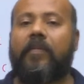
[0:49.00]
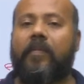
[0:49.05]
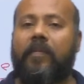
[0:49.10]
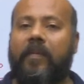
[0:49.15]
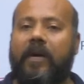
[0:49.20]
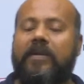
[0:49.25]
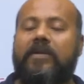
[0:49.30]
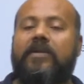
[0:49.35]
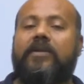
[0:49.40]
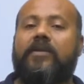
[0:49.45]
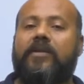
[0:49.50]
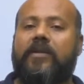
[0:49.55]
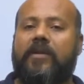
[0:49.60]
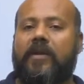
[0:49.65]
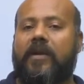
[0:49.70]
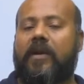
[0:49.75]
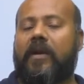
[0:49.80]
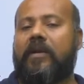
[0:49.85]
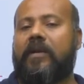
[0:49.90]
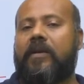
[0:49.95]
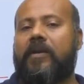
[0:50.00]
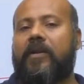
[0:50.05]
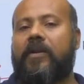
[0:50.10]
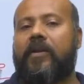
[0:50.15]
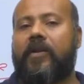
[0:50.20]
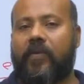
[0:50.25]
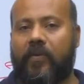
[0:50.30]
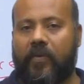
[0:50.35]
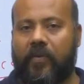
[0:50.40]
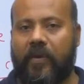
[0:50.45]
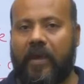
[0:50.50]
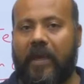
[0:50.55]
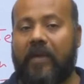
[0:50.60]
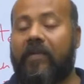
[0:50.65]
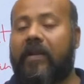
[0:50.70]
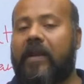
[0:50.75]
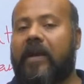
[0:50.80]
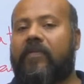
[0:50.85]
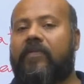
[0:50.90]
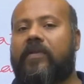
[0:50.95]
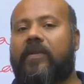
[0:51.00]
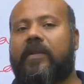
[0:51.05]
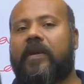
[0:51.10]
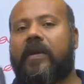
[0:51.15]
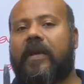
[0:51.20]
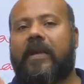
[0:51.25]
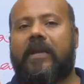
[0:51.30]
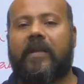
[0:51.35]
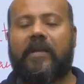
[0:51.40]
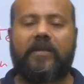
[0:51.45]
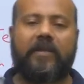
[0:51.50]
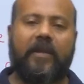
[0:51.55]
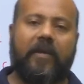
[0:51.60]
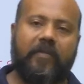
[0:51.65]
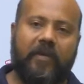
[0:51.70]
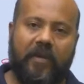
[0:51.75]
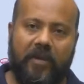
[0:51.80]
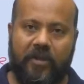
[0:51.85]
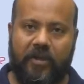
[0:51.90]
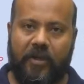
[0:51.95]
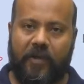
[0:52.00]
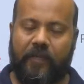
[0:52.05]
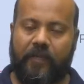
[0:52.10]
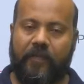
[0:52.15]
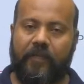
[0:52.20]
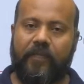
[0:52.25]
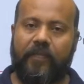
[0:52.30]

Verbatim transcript: must continue even after the gate examination.